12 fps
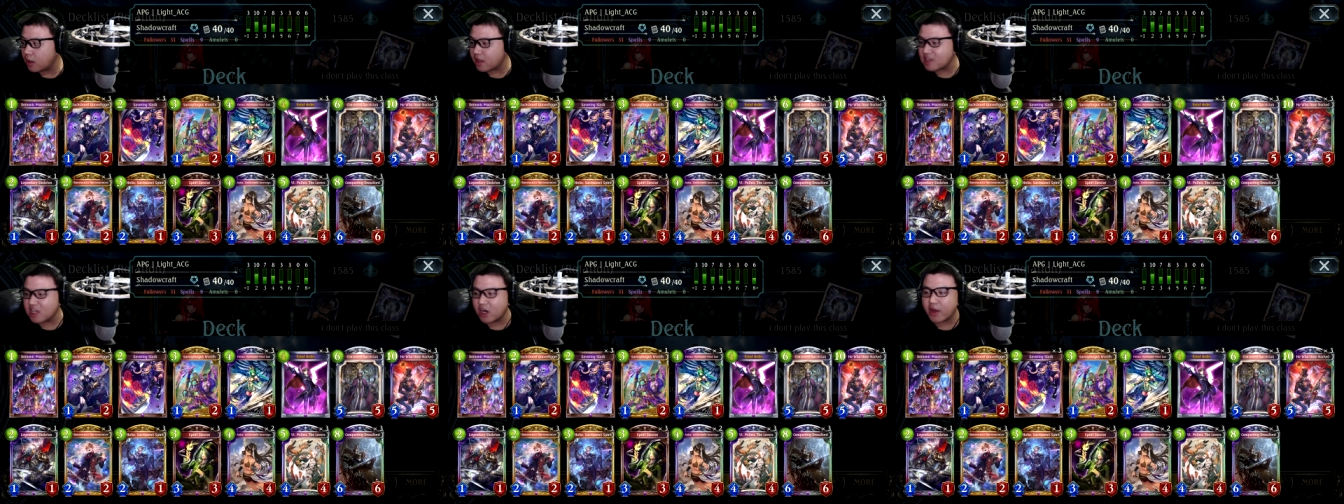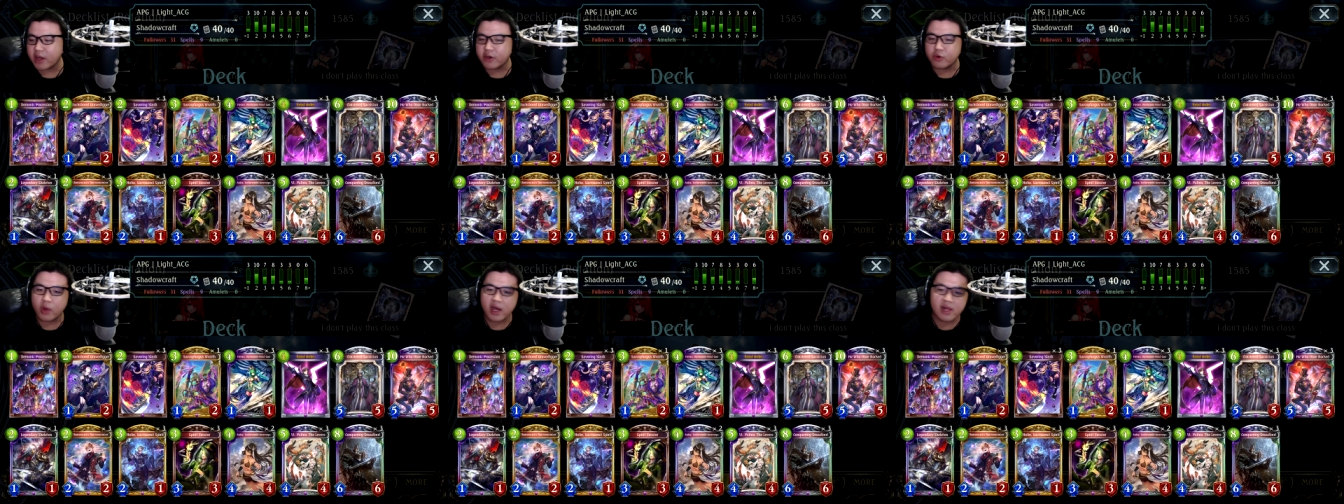Hello
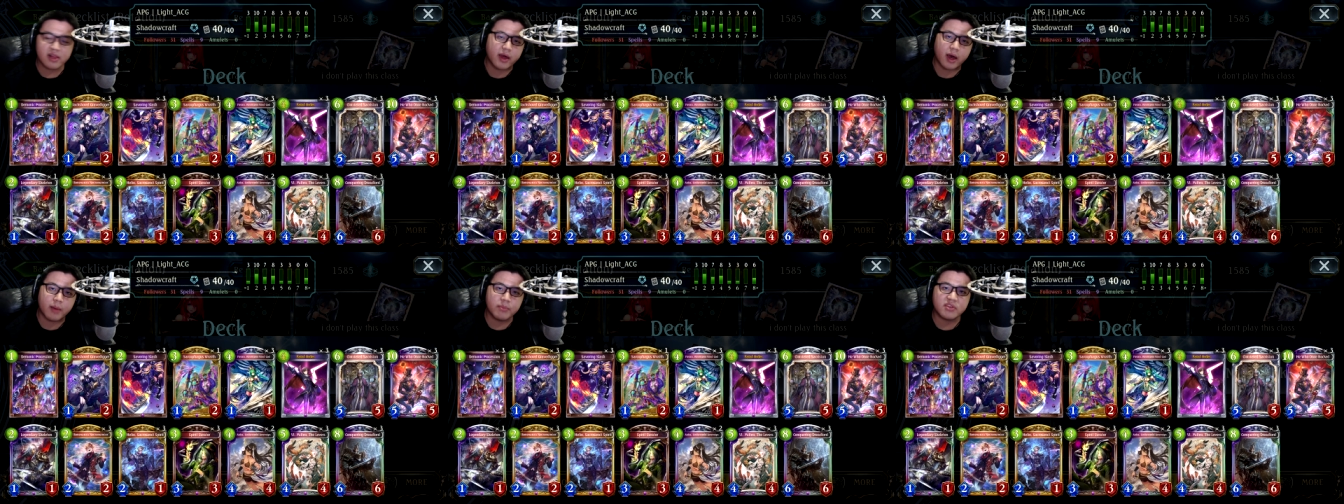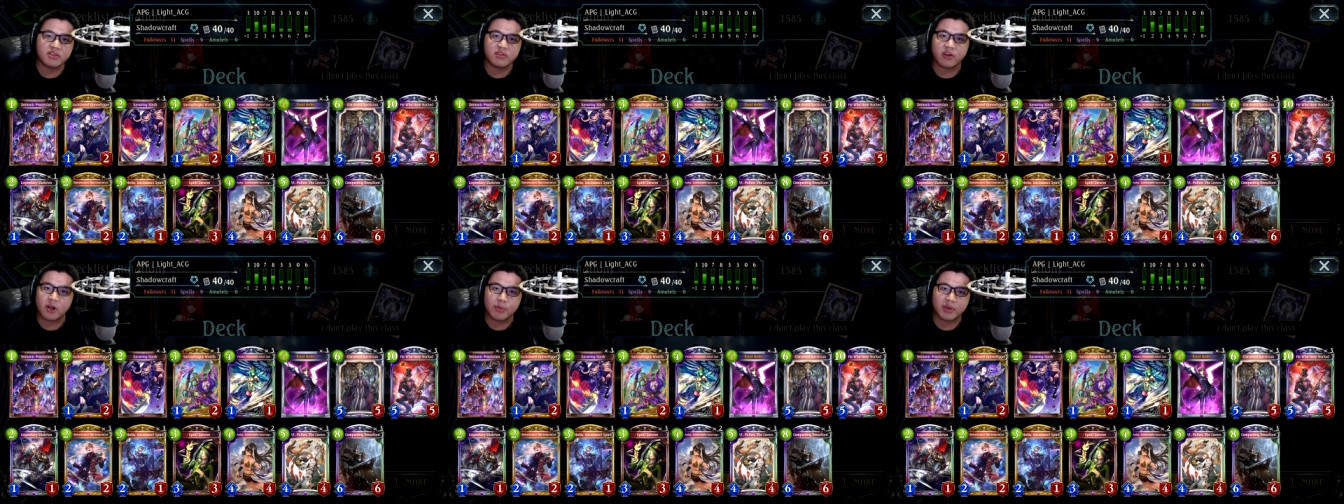and welcome to
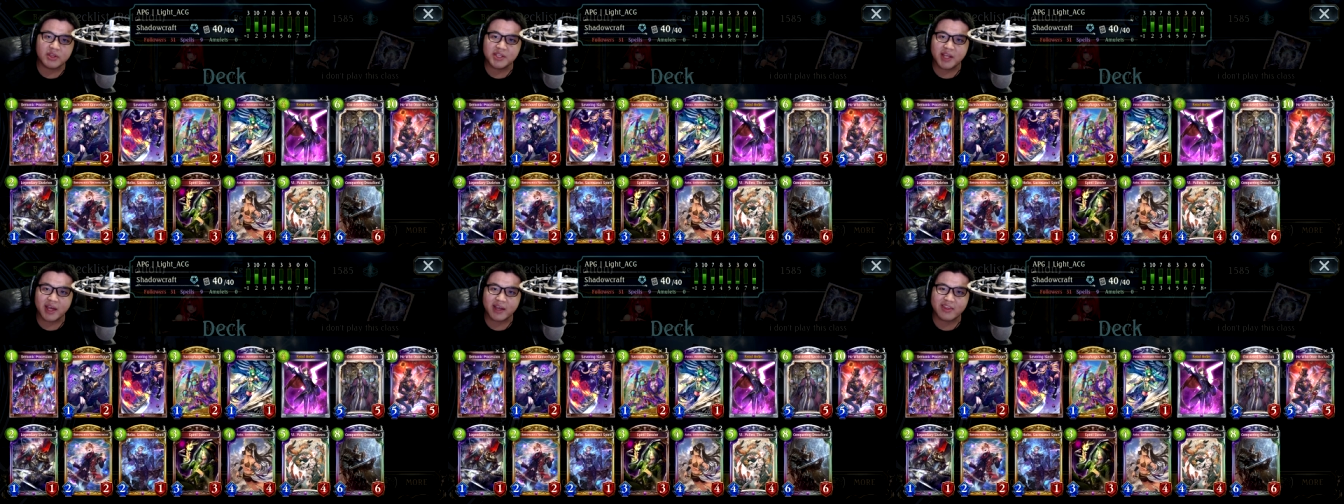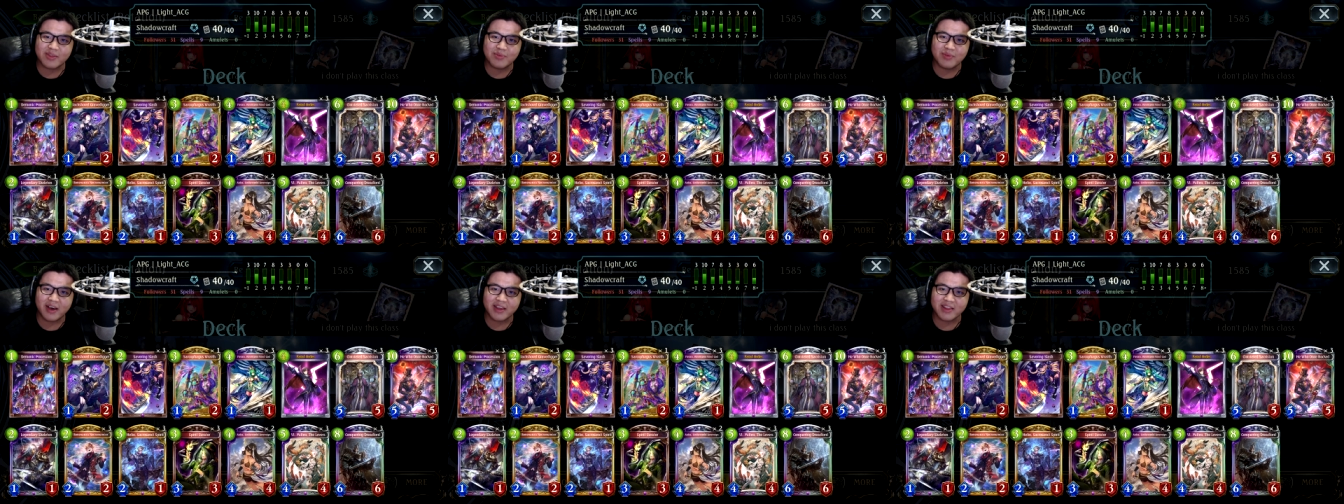Tournament Deck
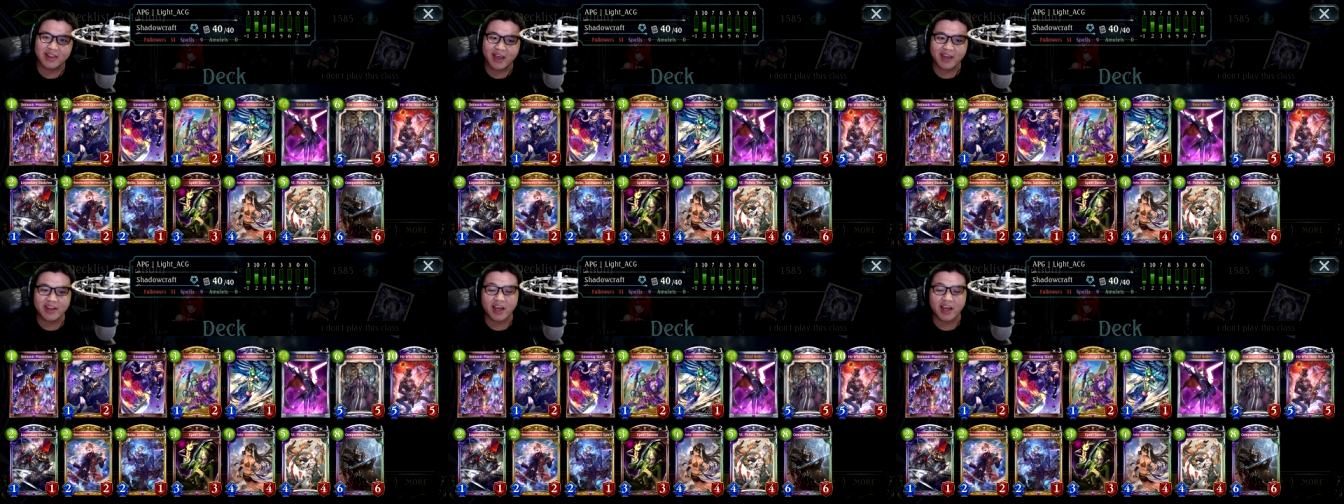Spotlight.